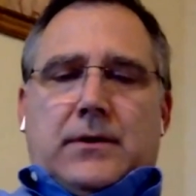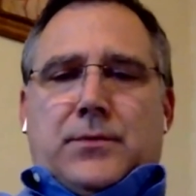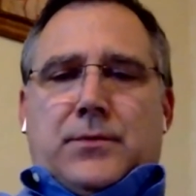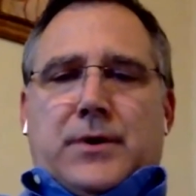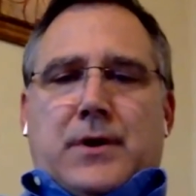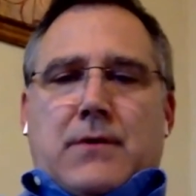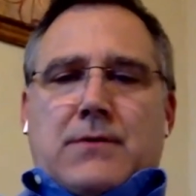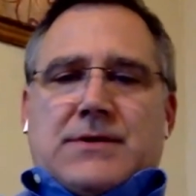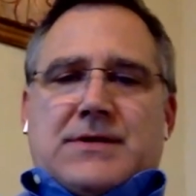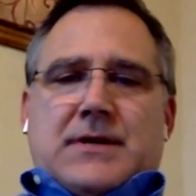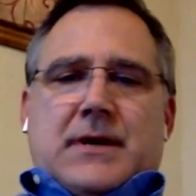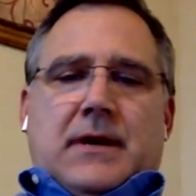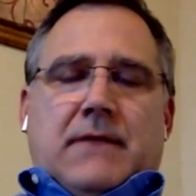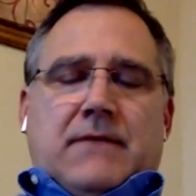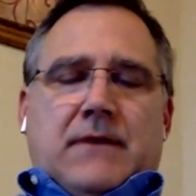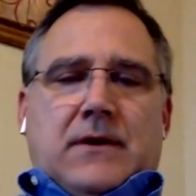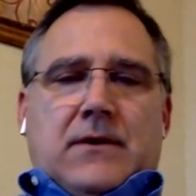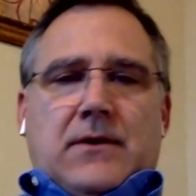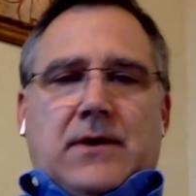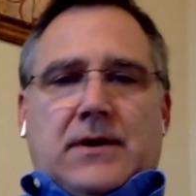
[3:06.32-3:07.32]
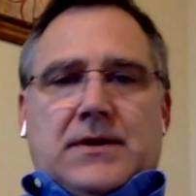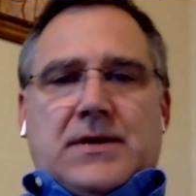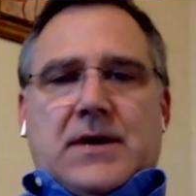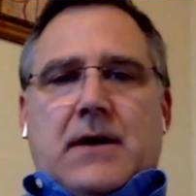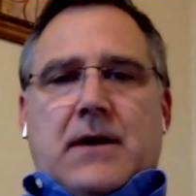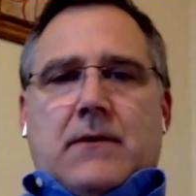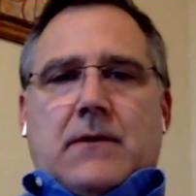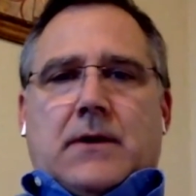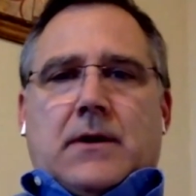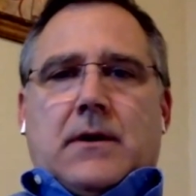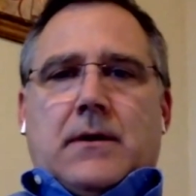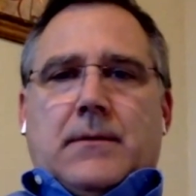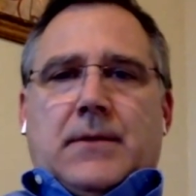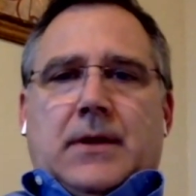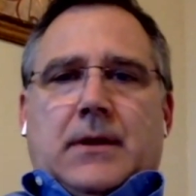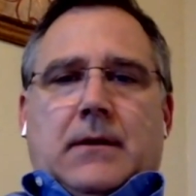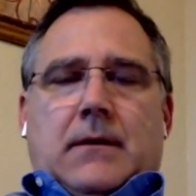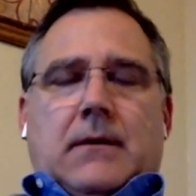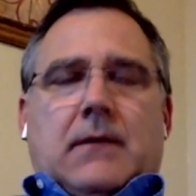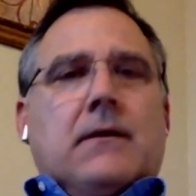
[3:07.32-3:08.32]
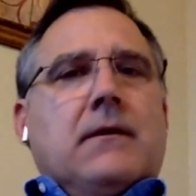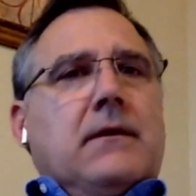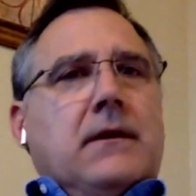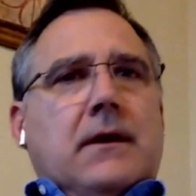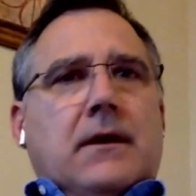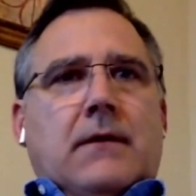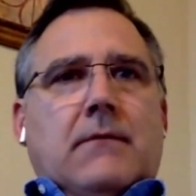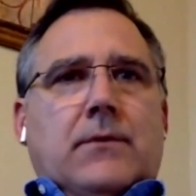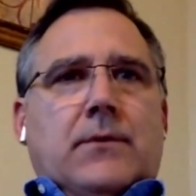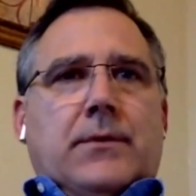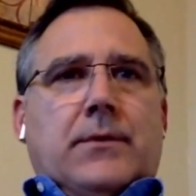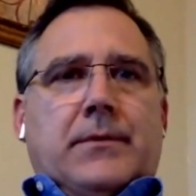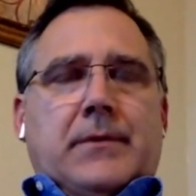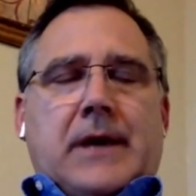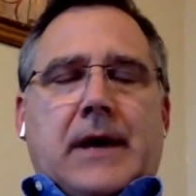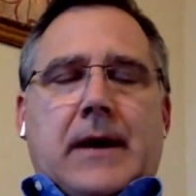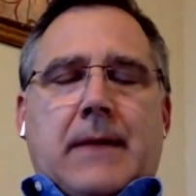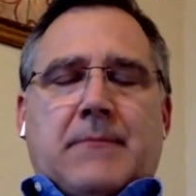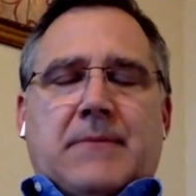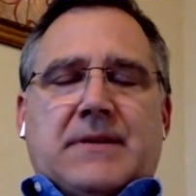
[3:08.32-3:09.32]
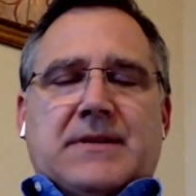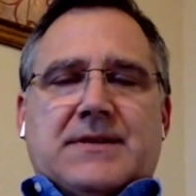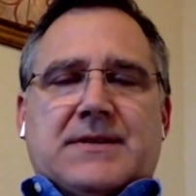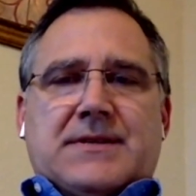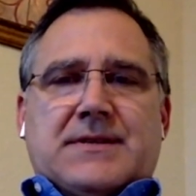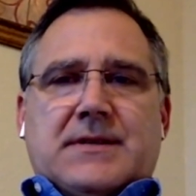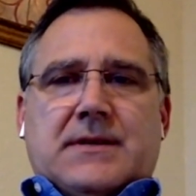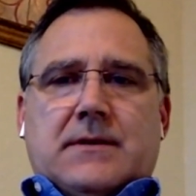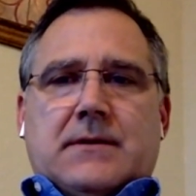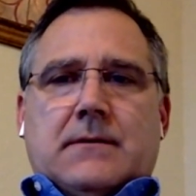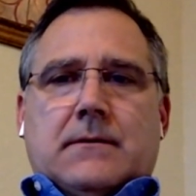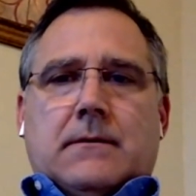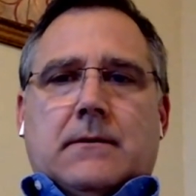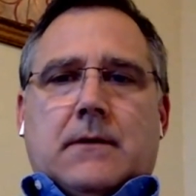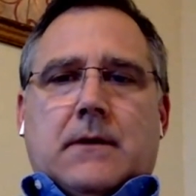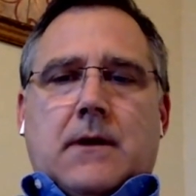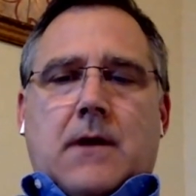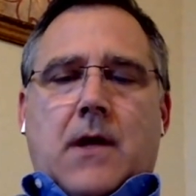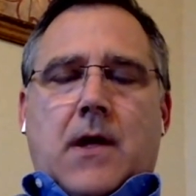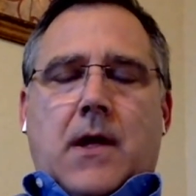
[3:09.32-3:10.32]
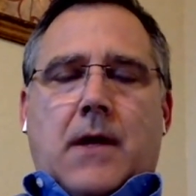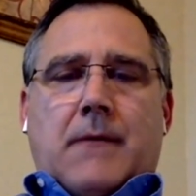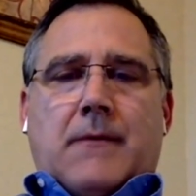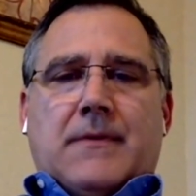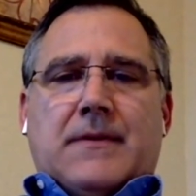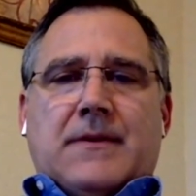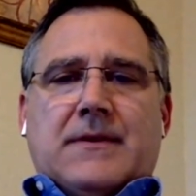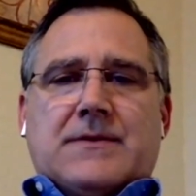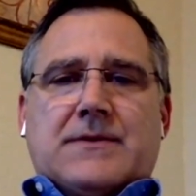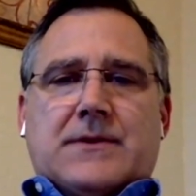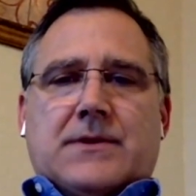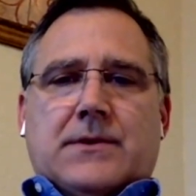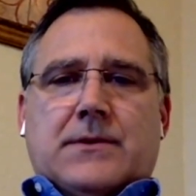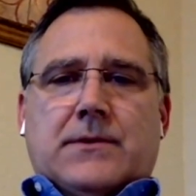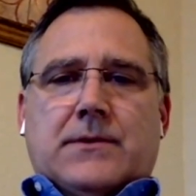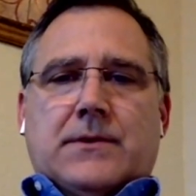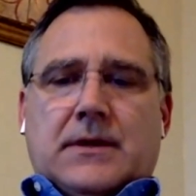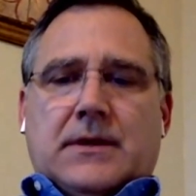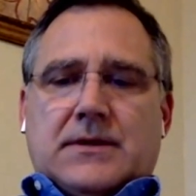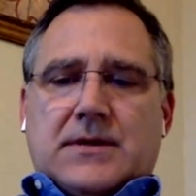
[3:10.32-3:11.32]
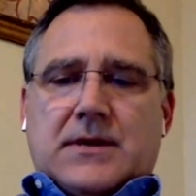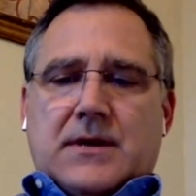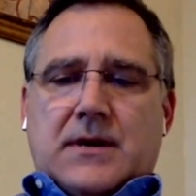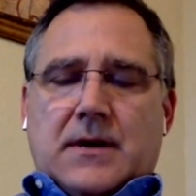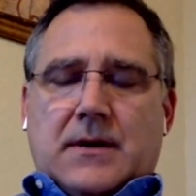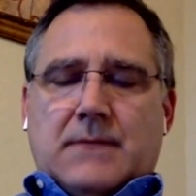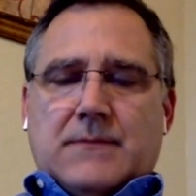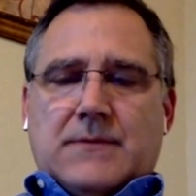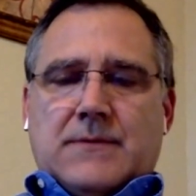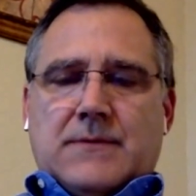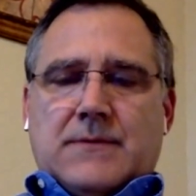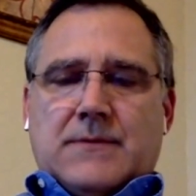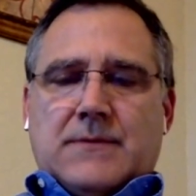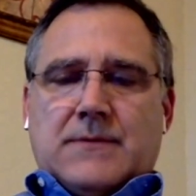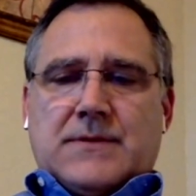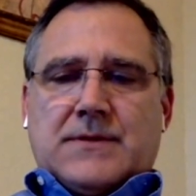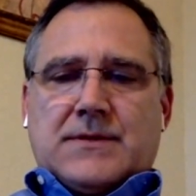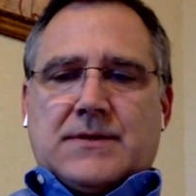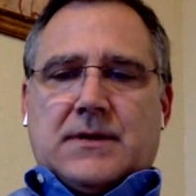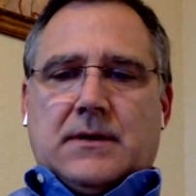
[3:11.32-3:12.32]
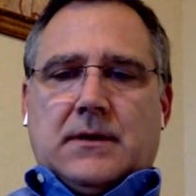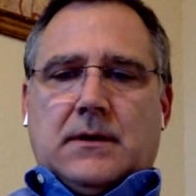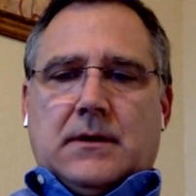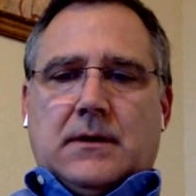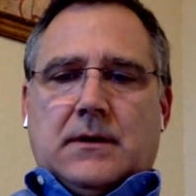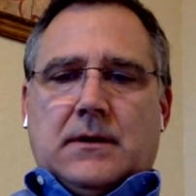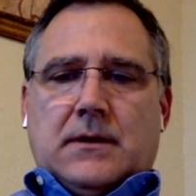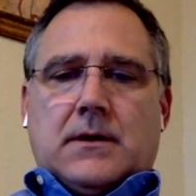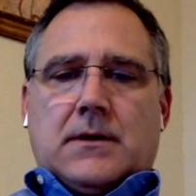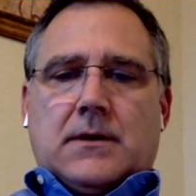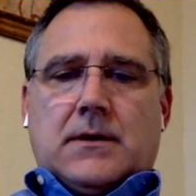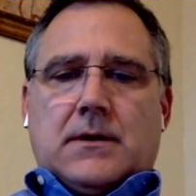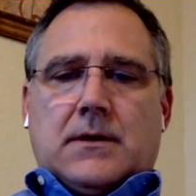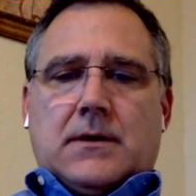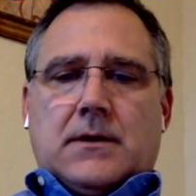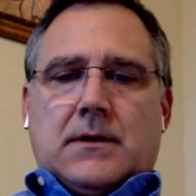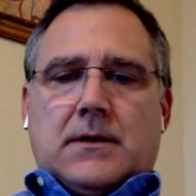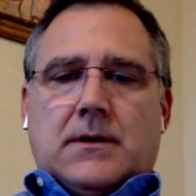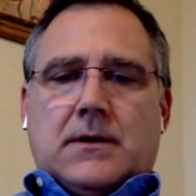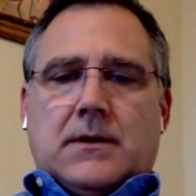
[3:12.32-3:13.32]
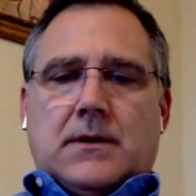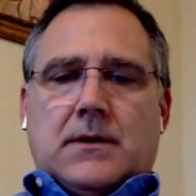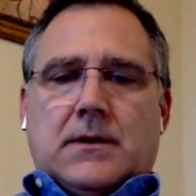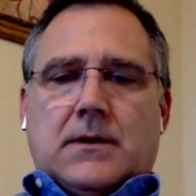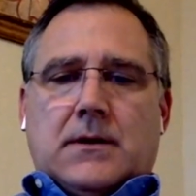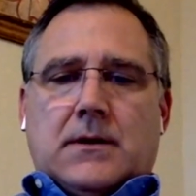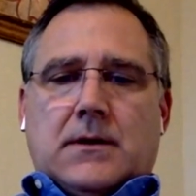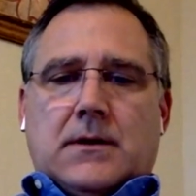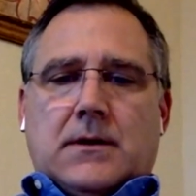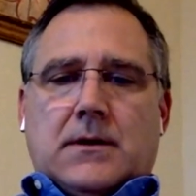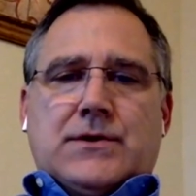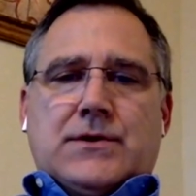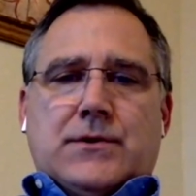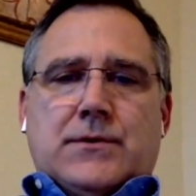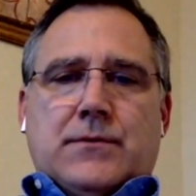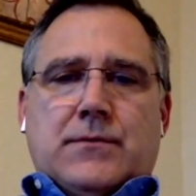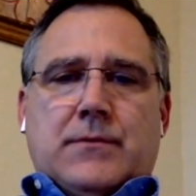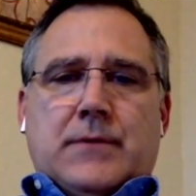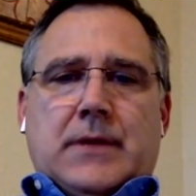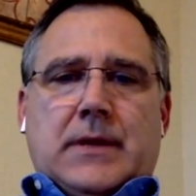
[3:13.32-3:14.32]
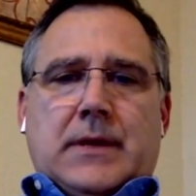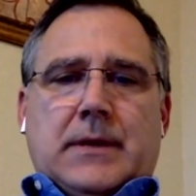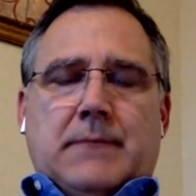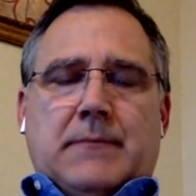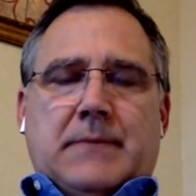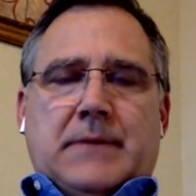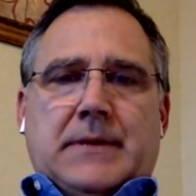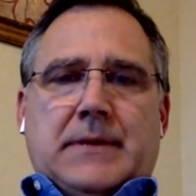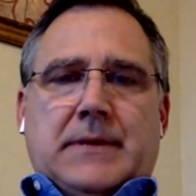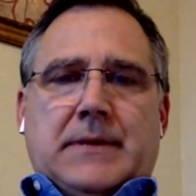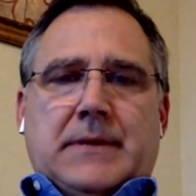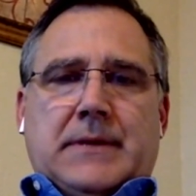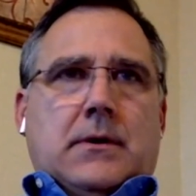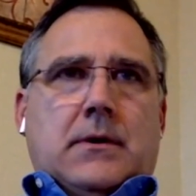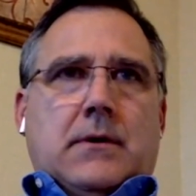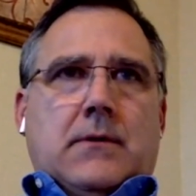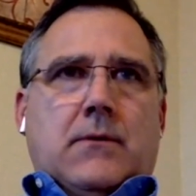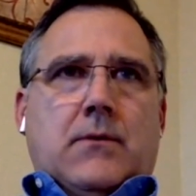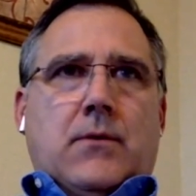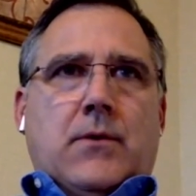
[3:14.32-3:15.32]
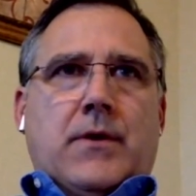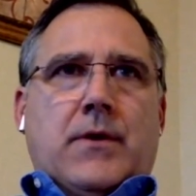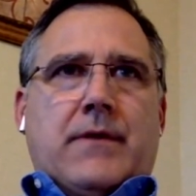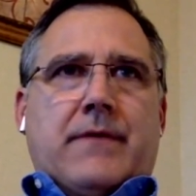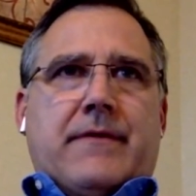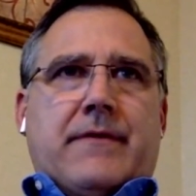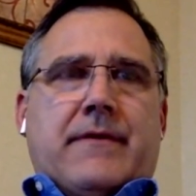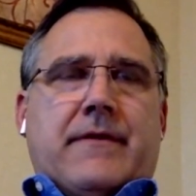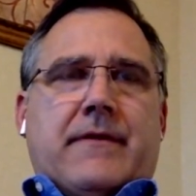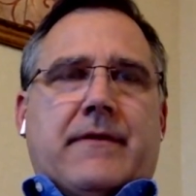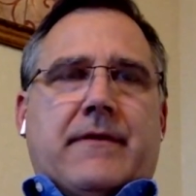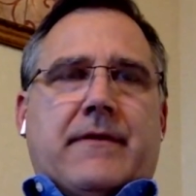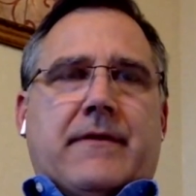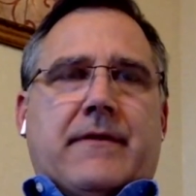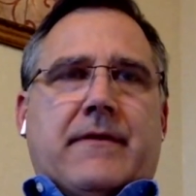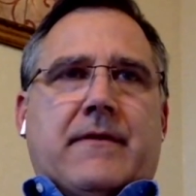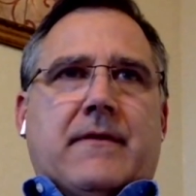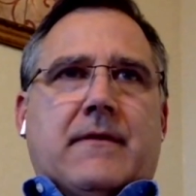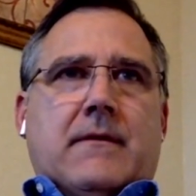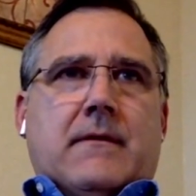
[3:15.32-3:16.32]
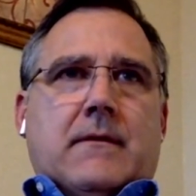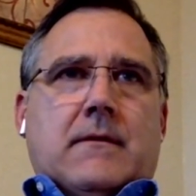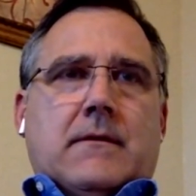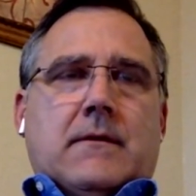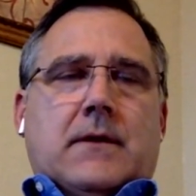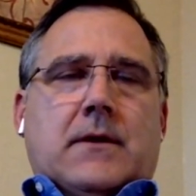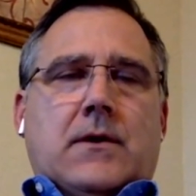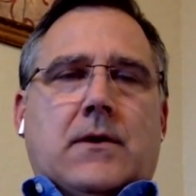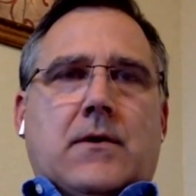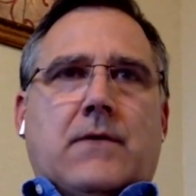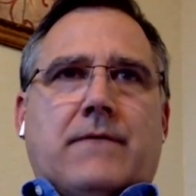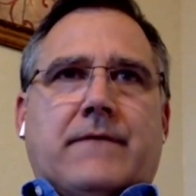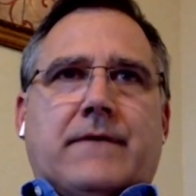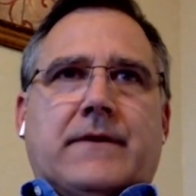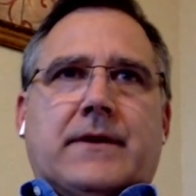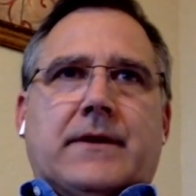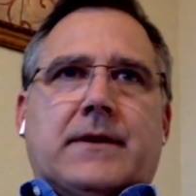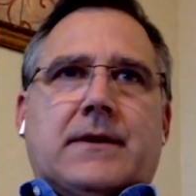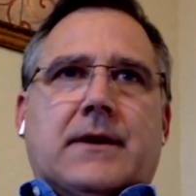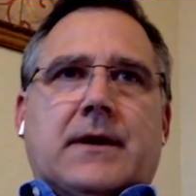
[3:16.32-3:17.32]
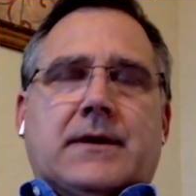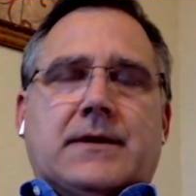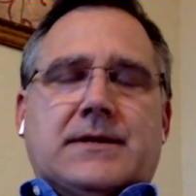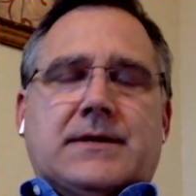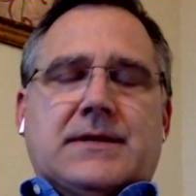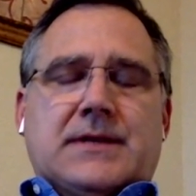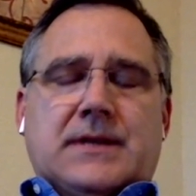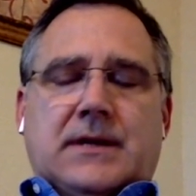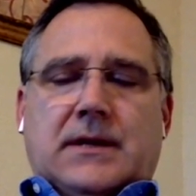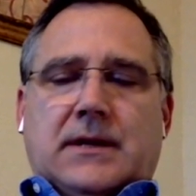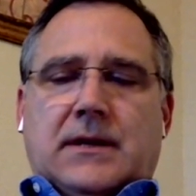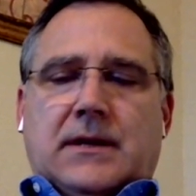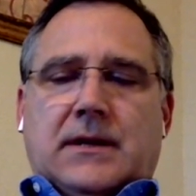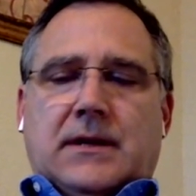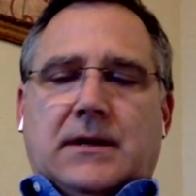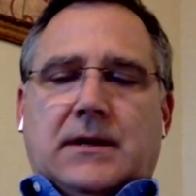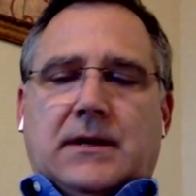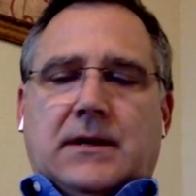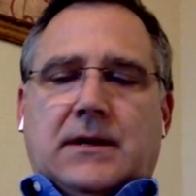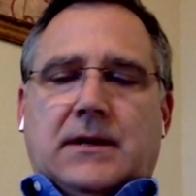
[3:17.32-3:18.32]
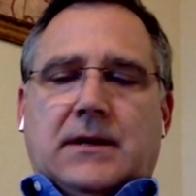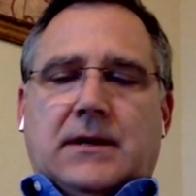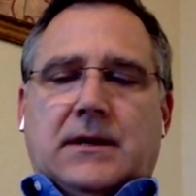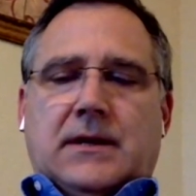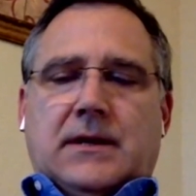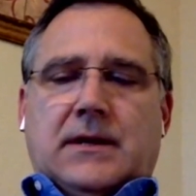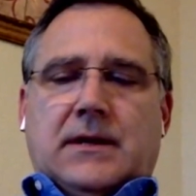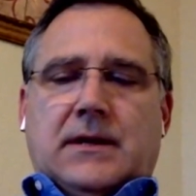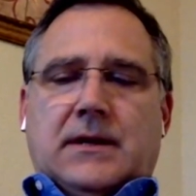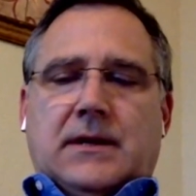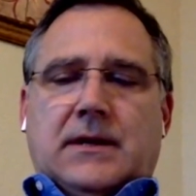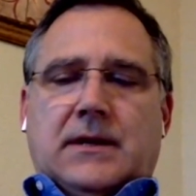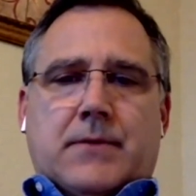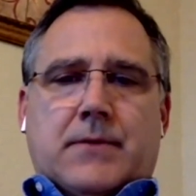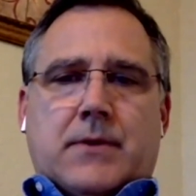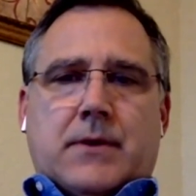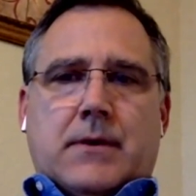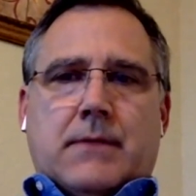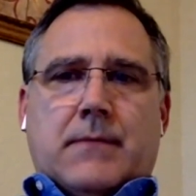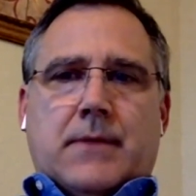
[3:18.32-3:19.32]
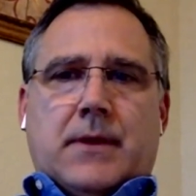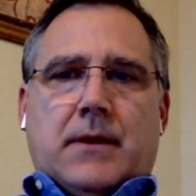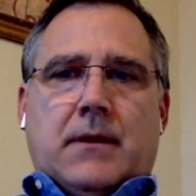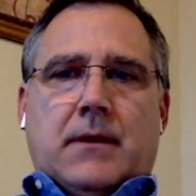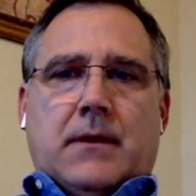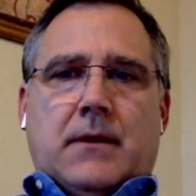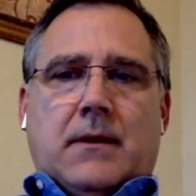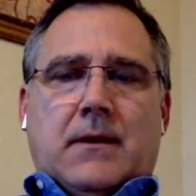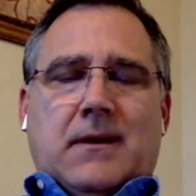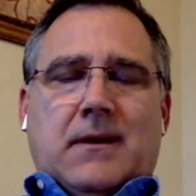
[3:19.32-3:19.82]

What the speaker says: we always say, if you're in doubt, come in and we'd be happy to see you. These are unique times. And if we have too many people with COVID-19 in the emergency department,